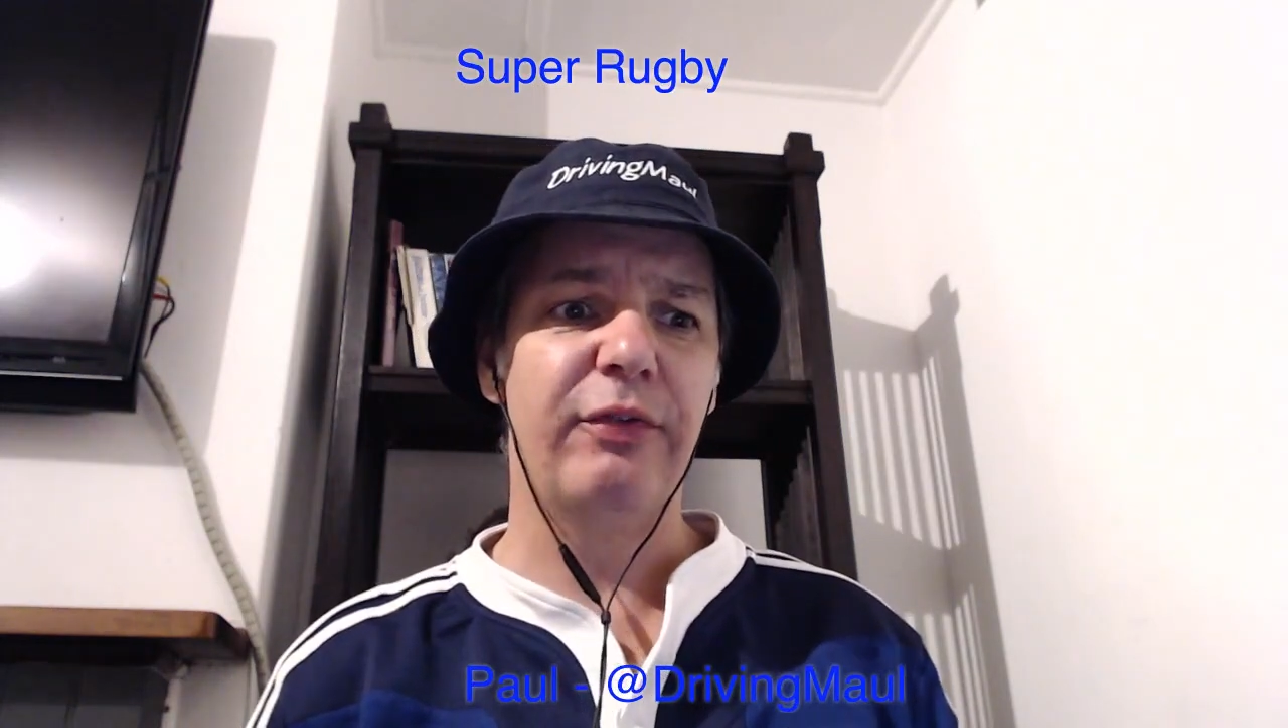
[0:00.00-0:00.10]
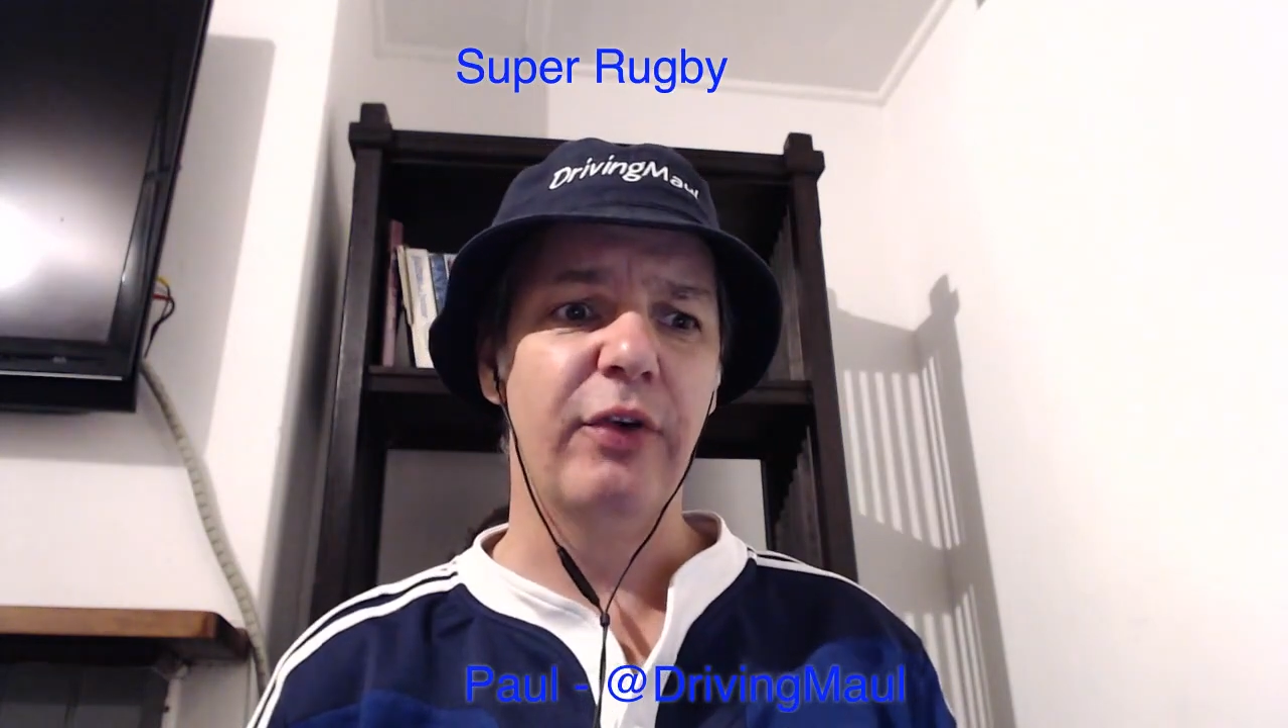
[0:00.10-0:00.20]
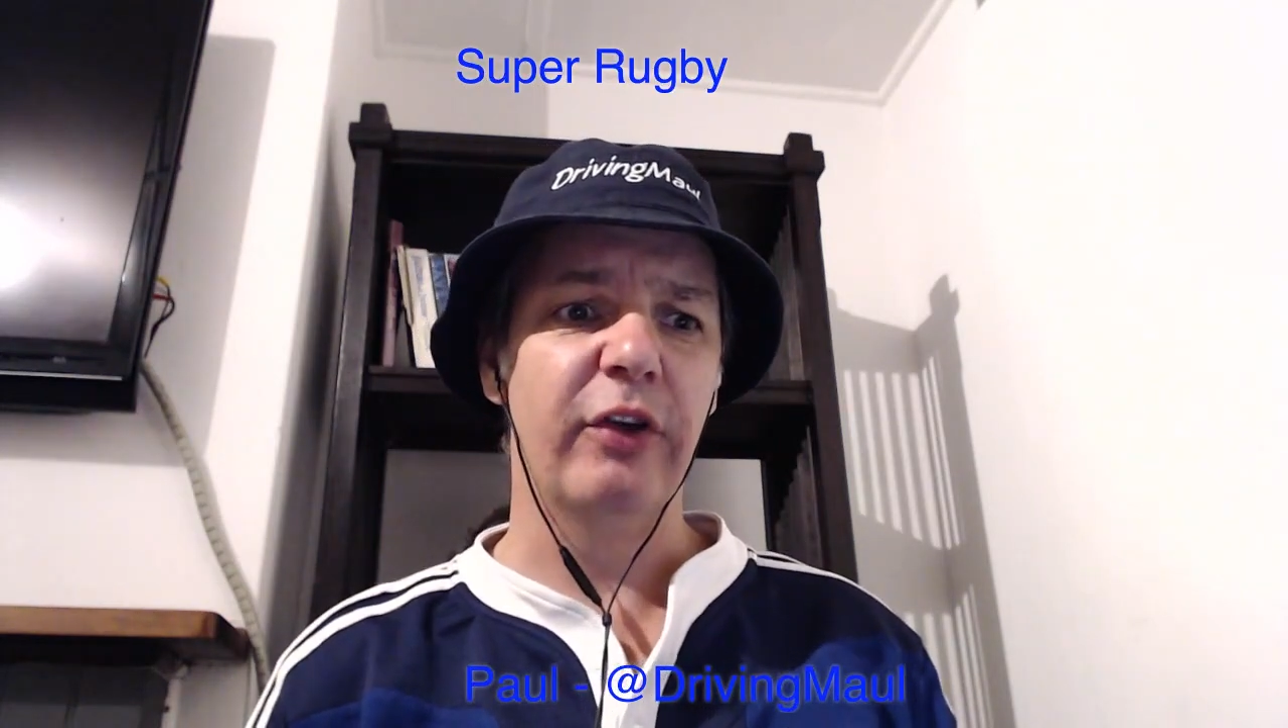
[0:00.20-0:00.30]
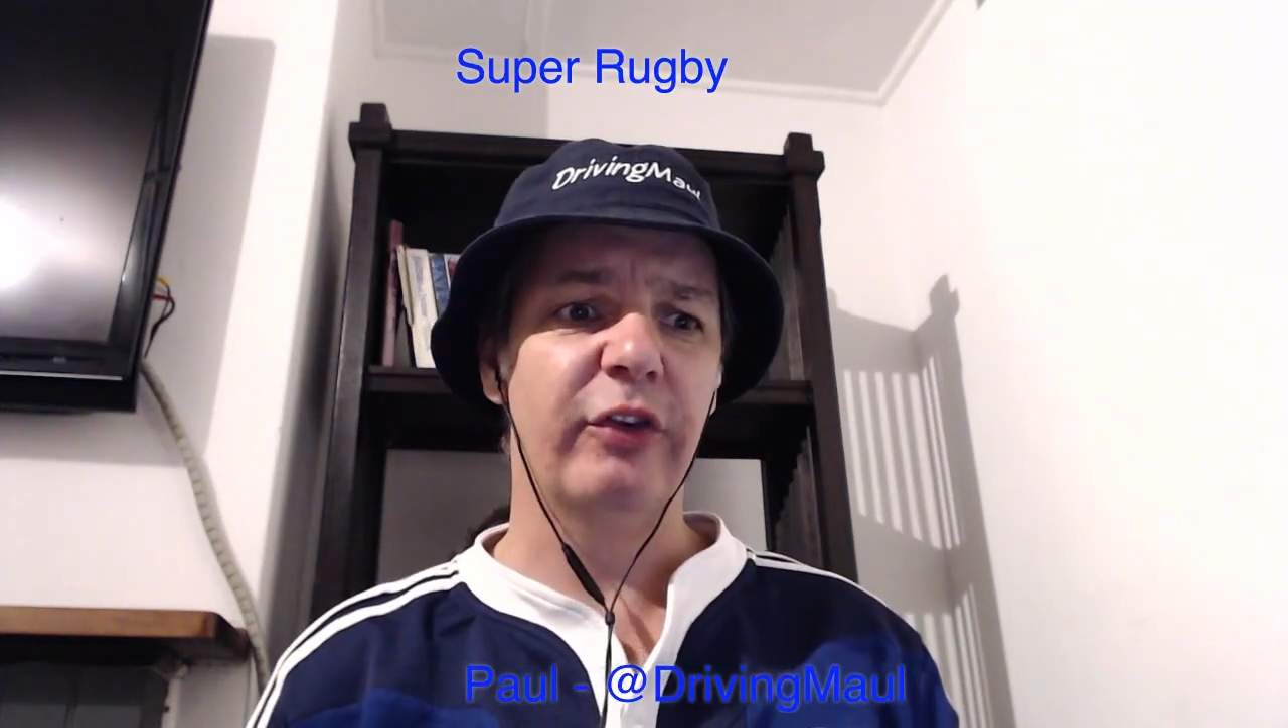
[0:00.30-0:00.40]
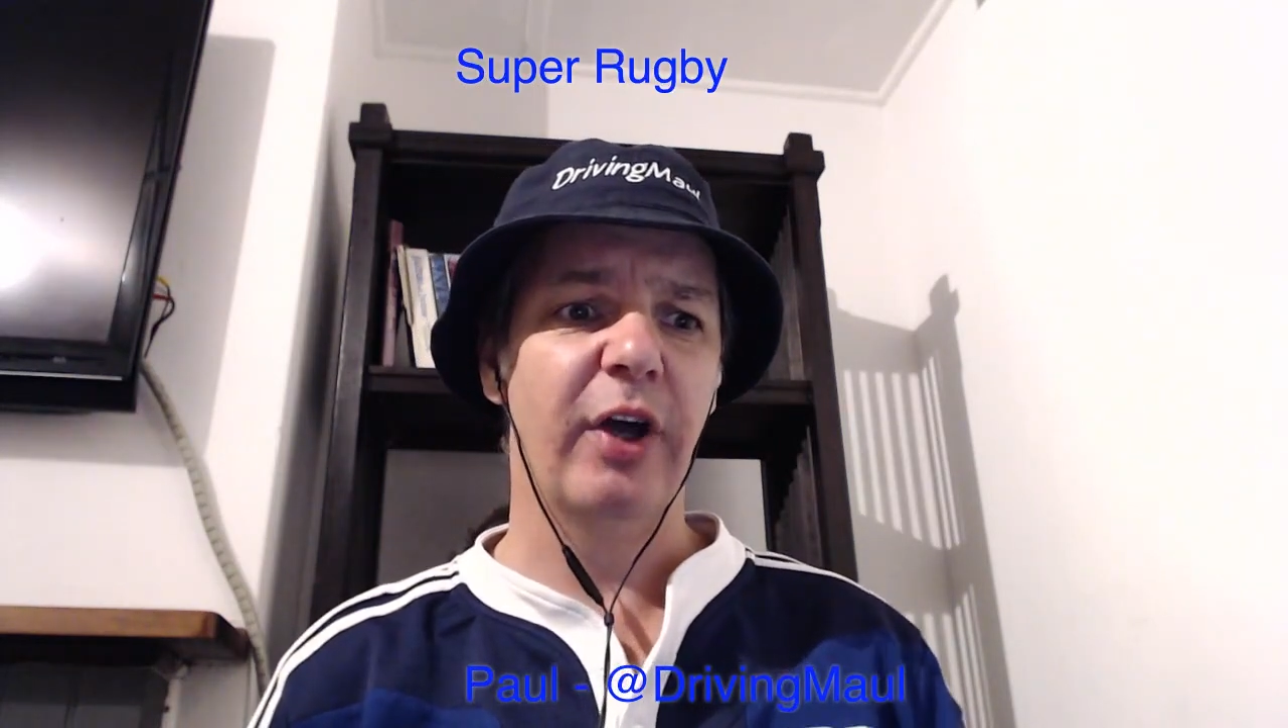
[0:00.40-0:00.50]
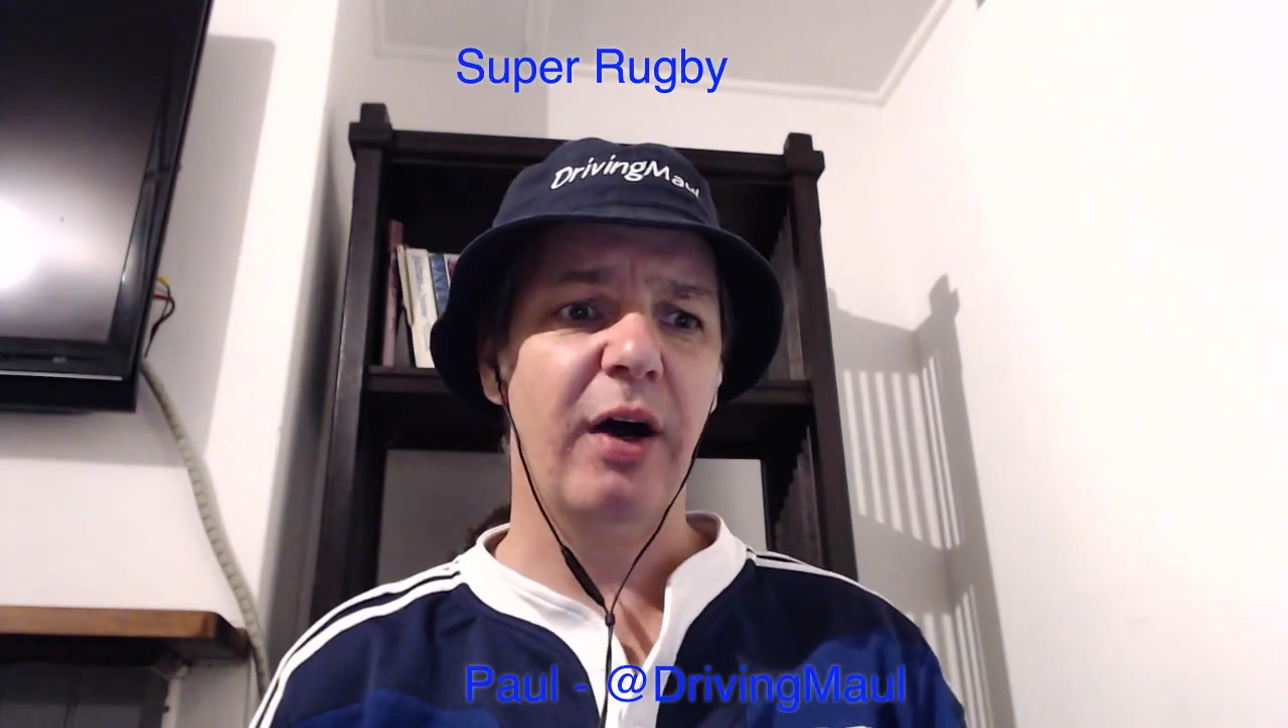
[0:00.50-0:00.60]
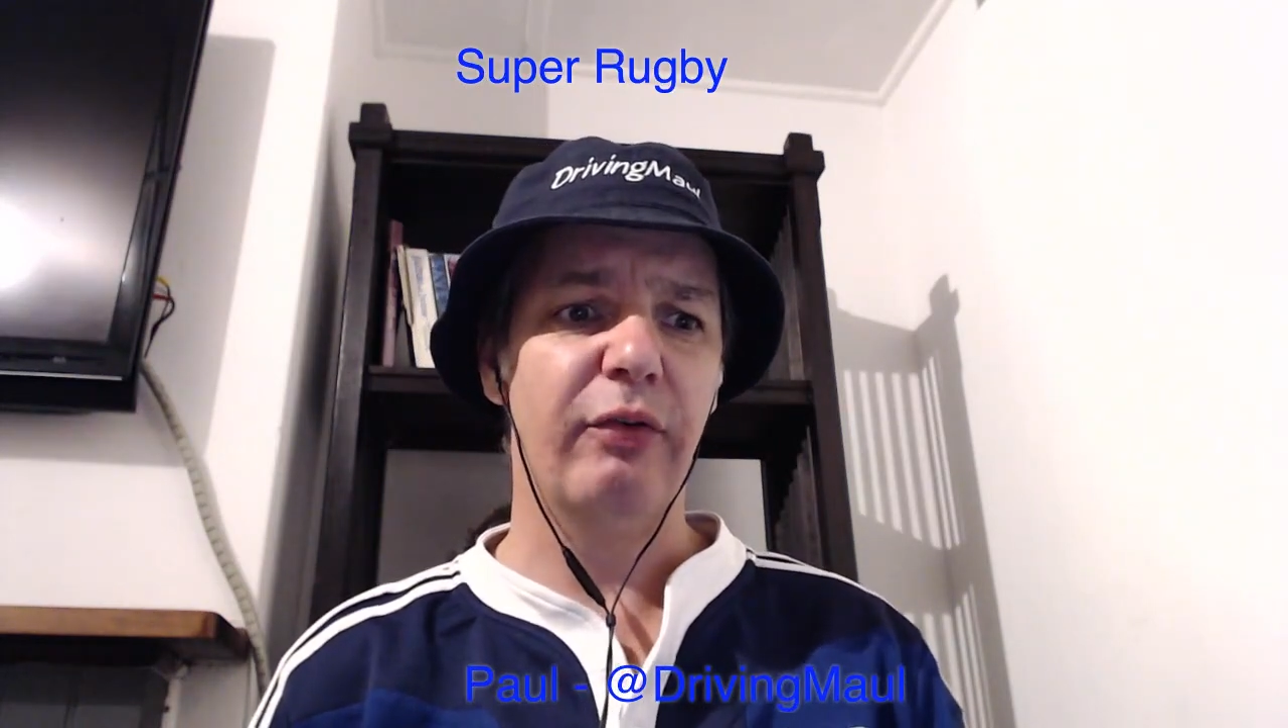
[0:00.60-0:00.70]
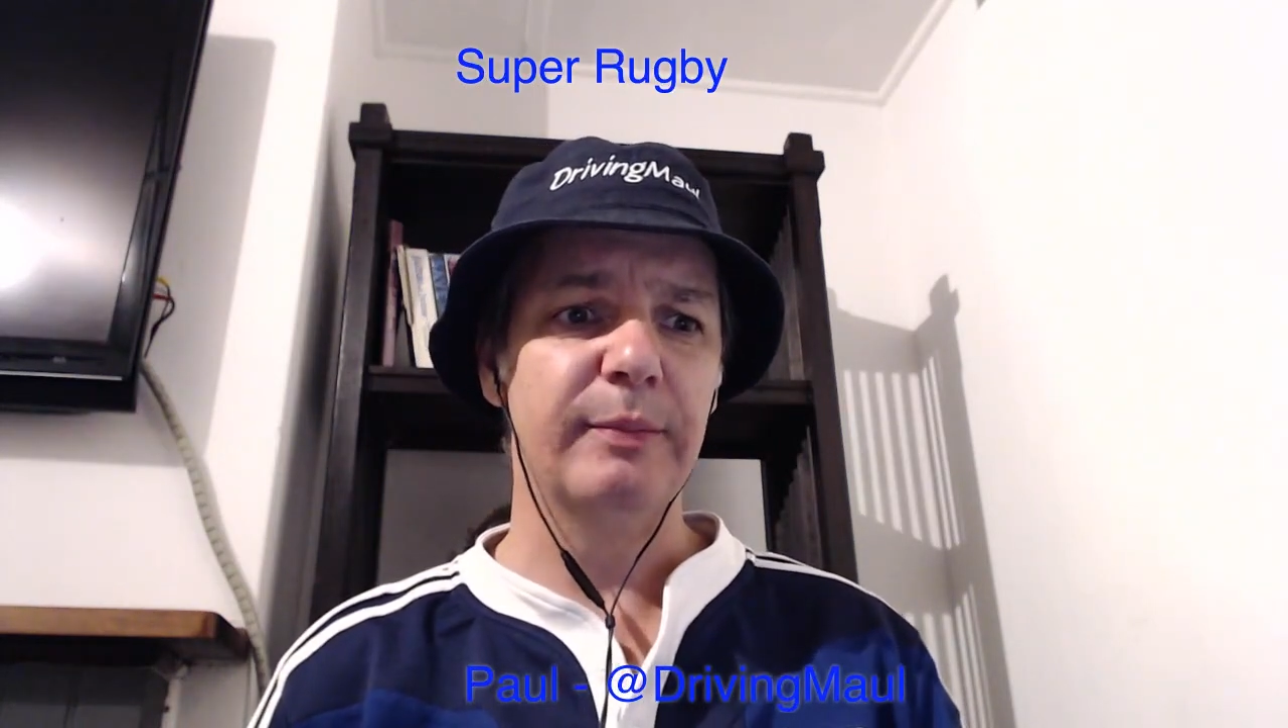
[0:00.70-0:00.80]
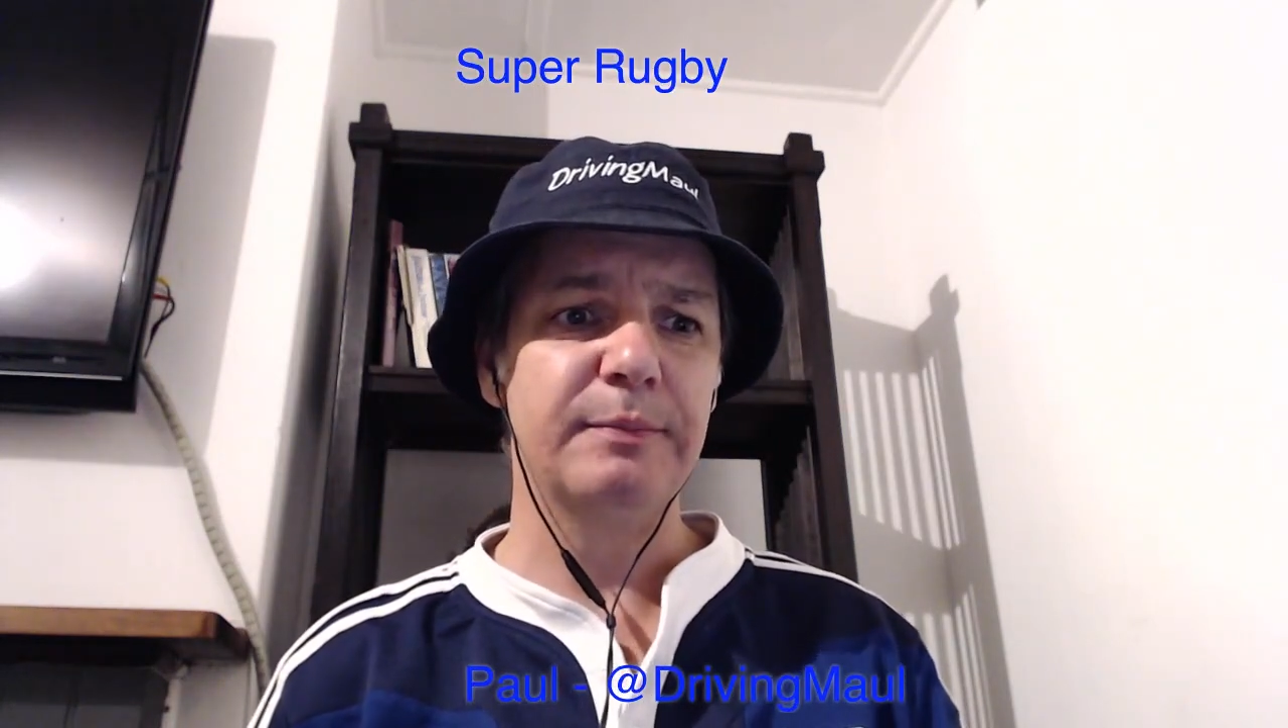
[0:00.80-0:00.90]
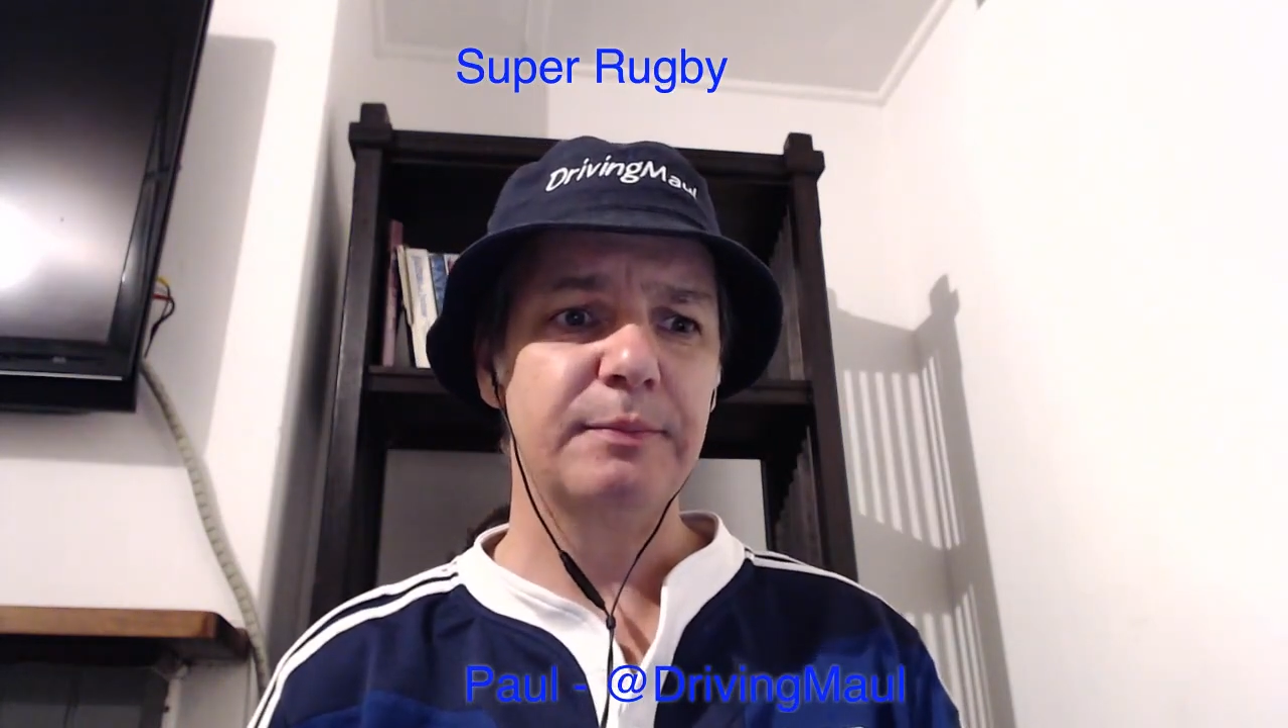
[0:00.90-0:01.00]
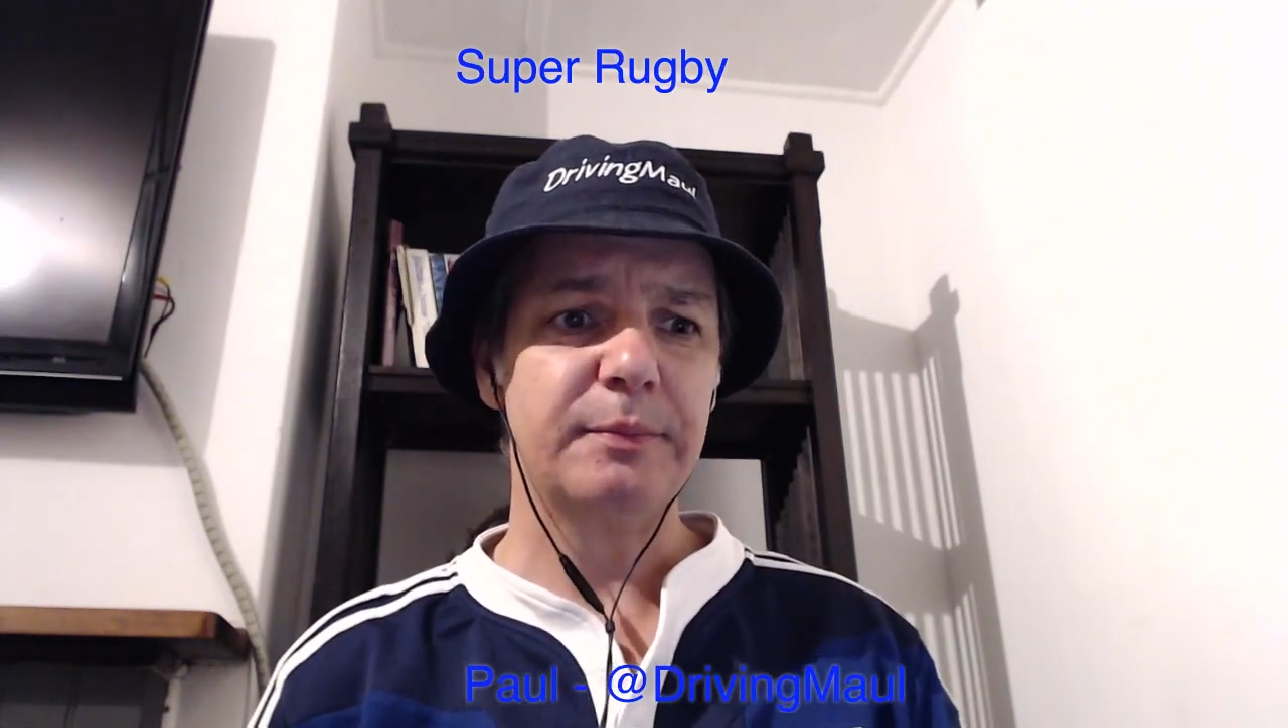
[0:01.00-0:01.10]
first half.